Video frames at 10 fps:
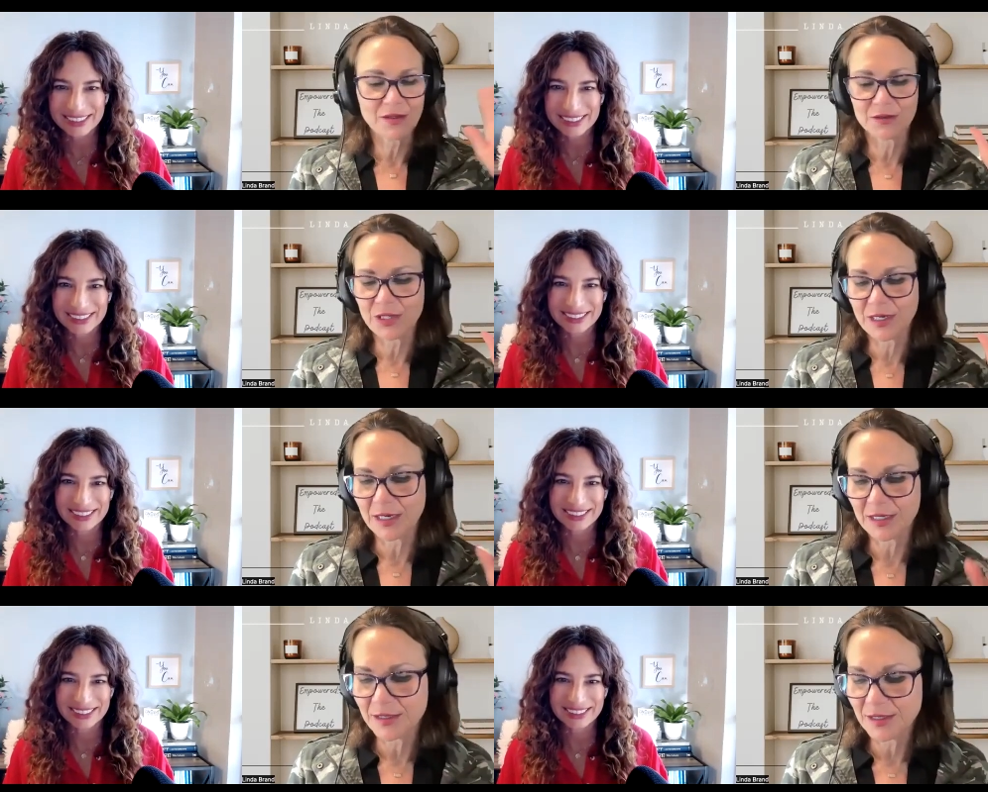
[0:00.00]
Speaker 1: so
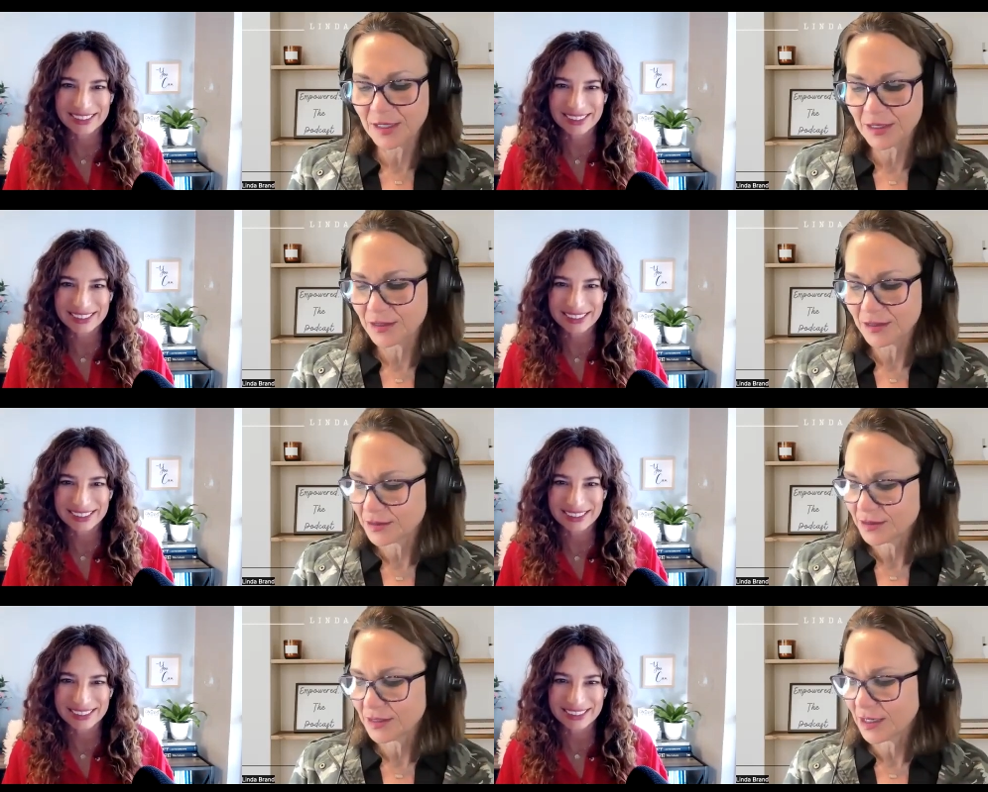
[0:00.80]
gigantic.
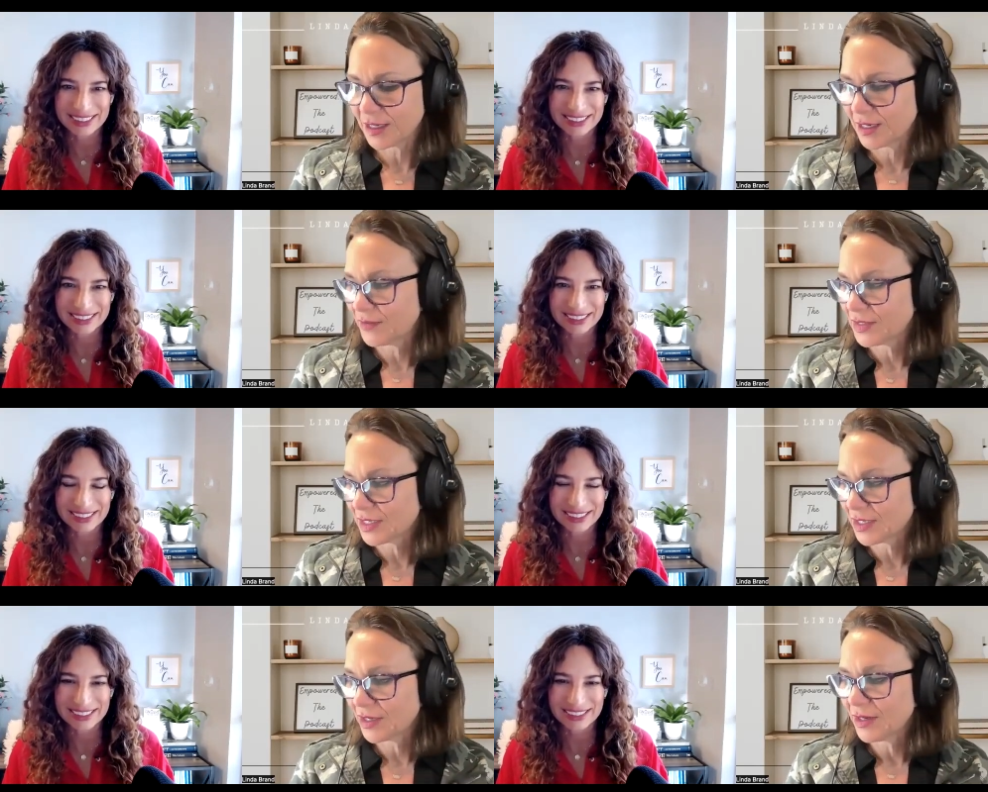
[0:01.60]
I can't
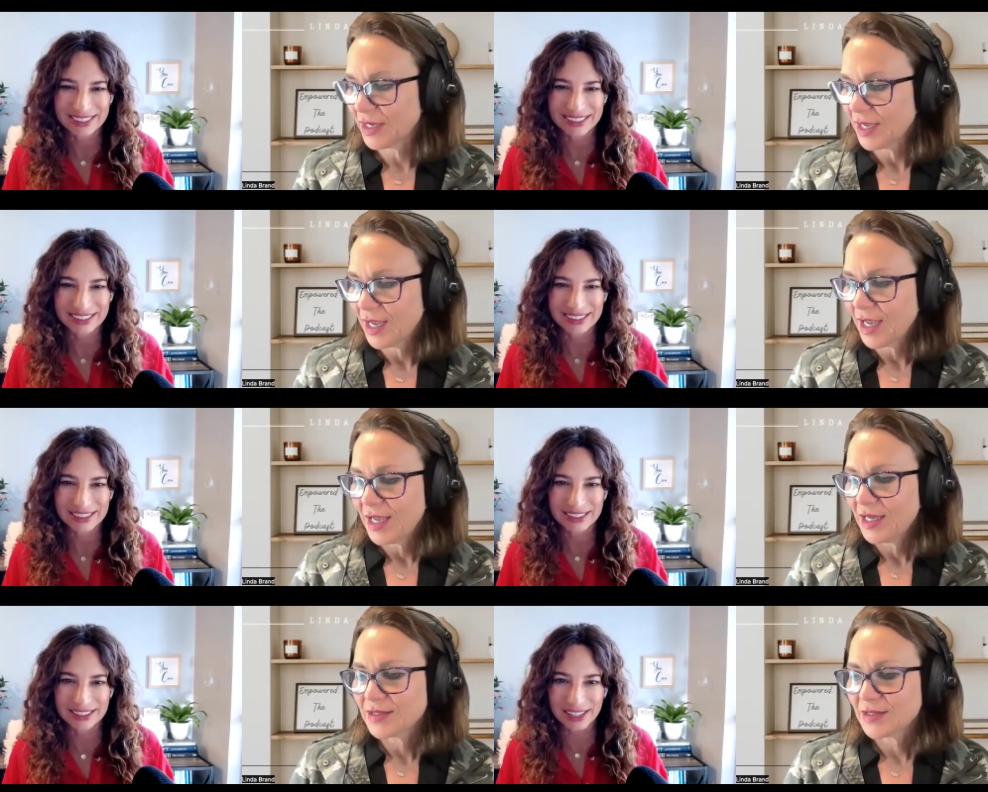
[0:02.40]
even tell you.
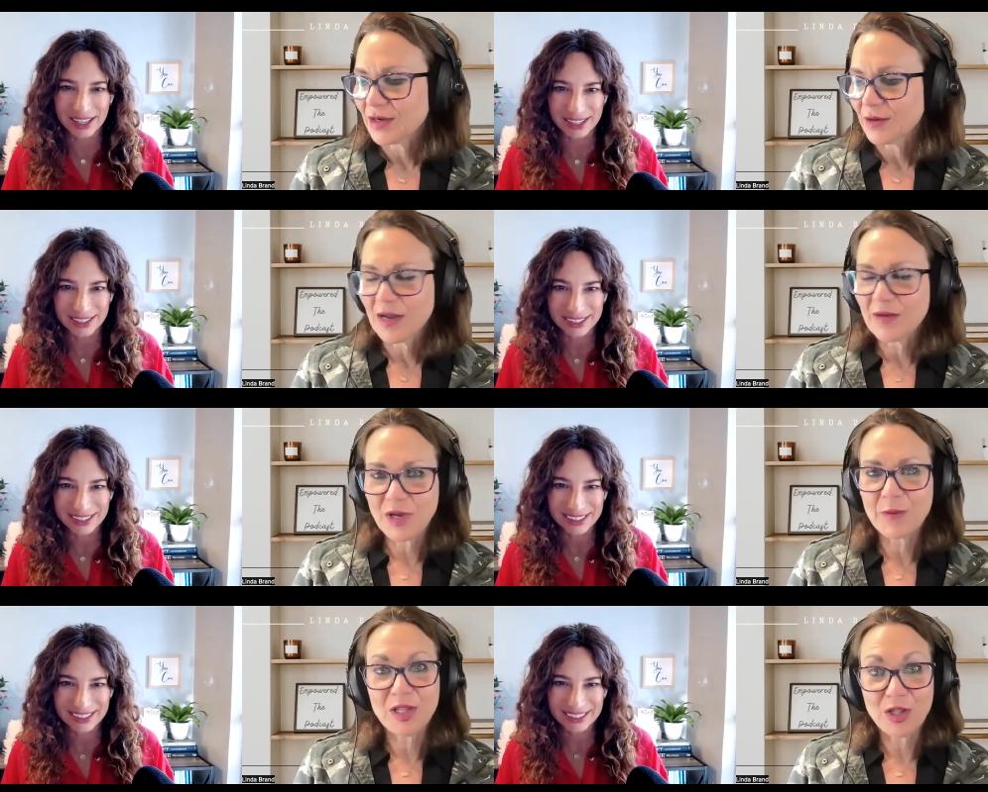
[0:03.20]
Yeah. So
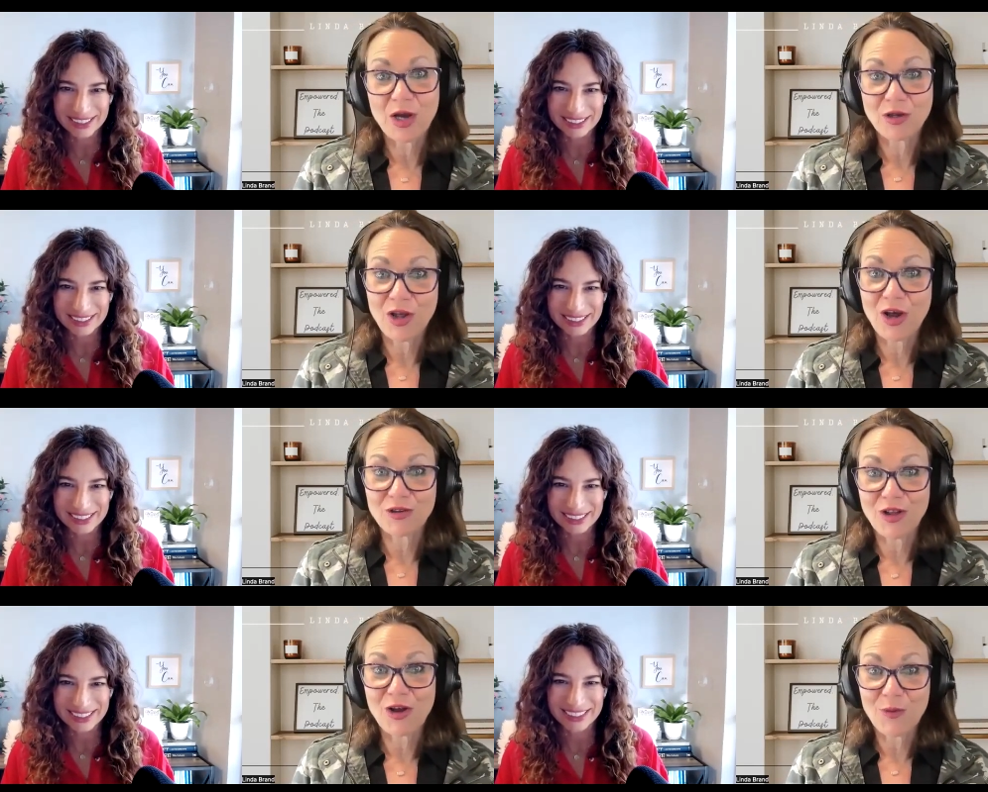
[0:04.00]
I've come a long,
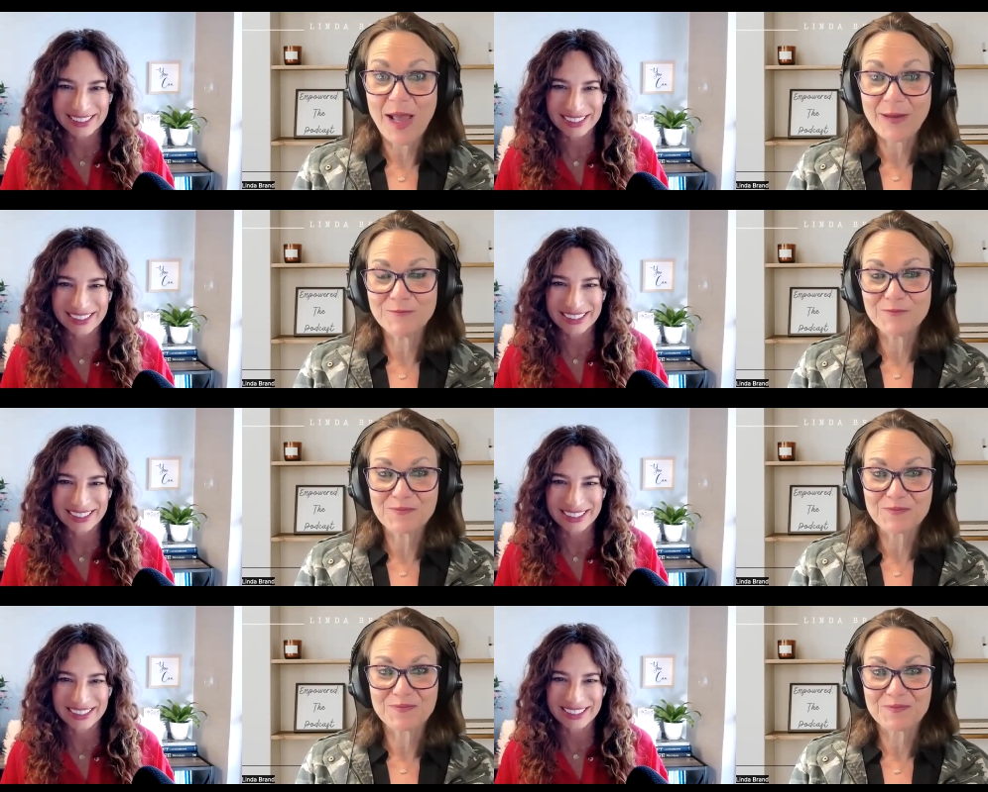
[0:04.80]
long, long way.
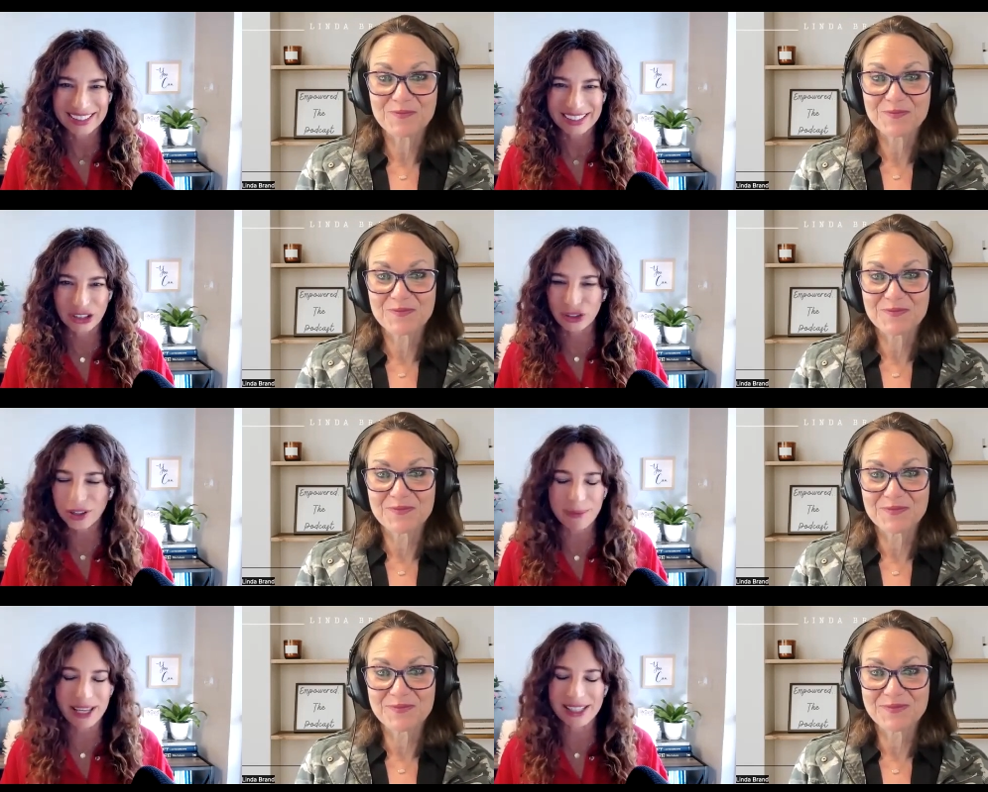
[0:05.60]

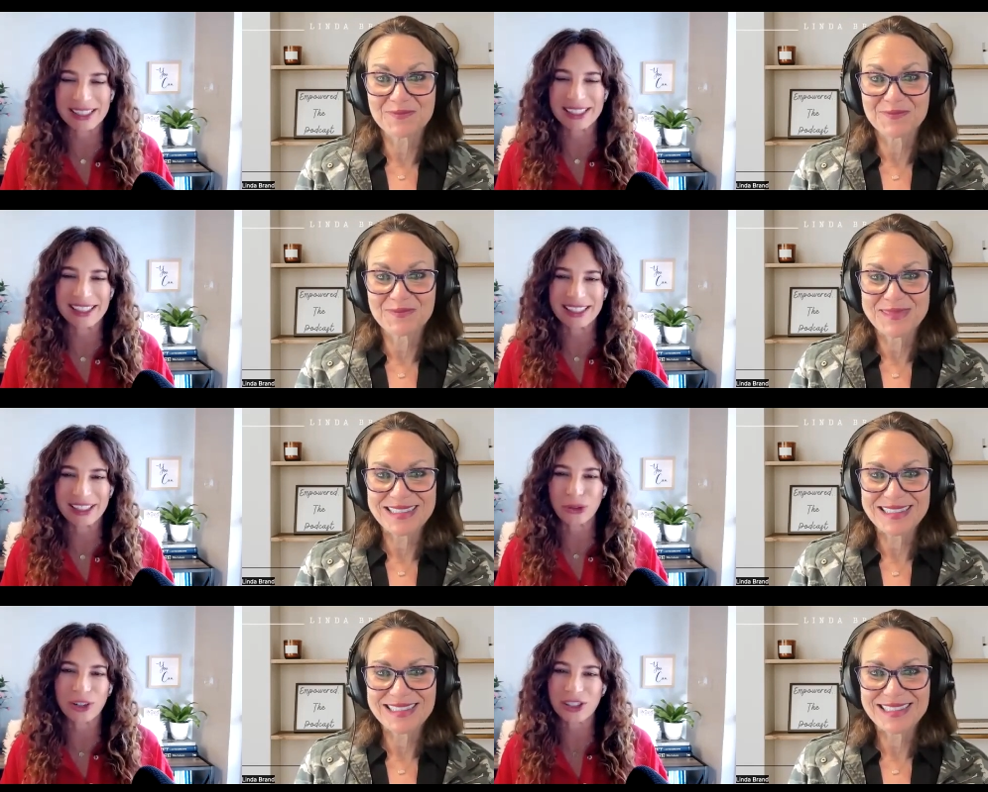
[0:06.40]
Speaker 2: You're amazing.
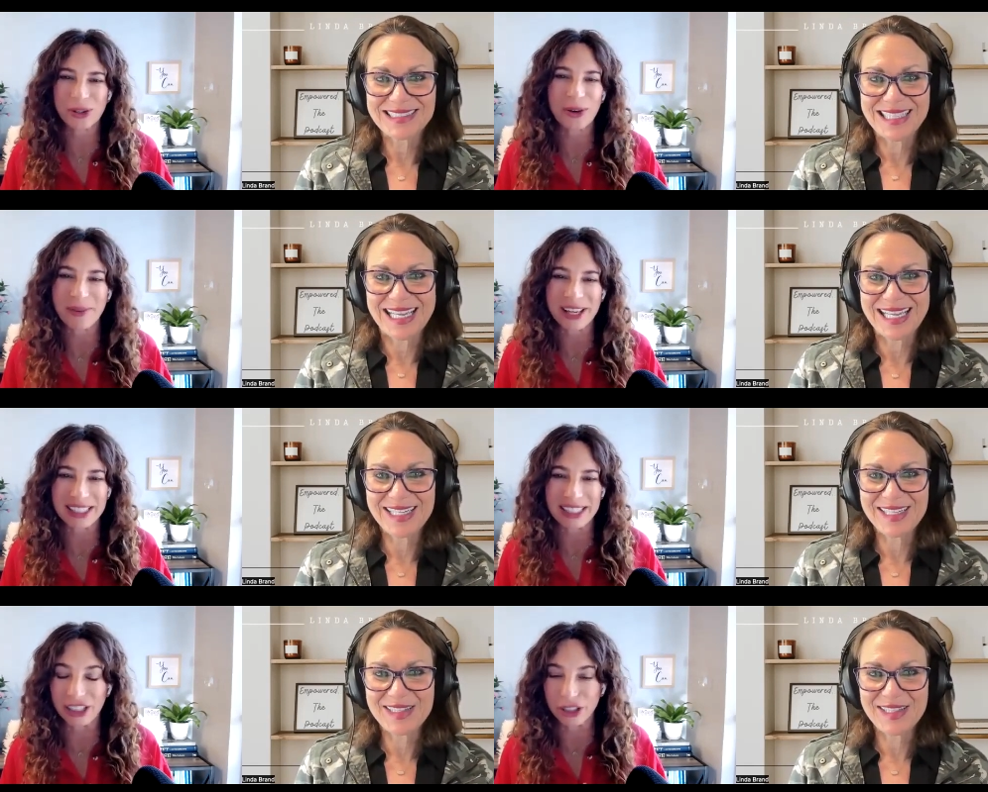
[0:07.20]
You are so
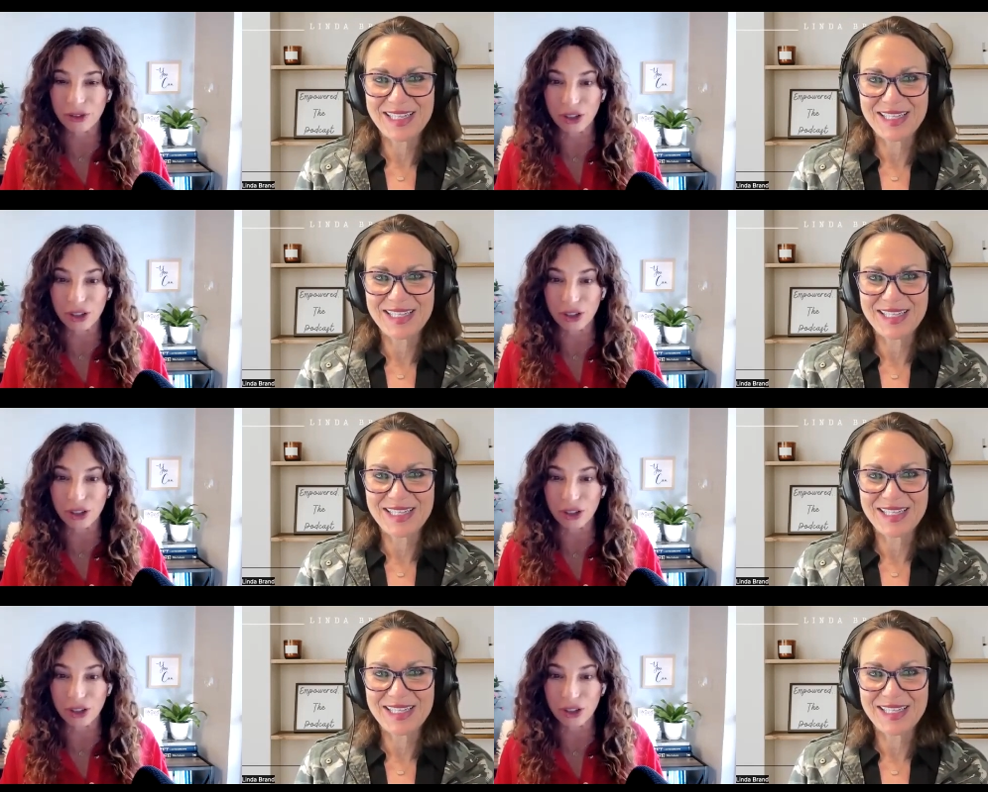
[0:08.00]
amazing. And you,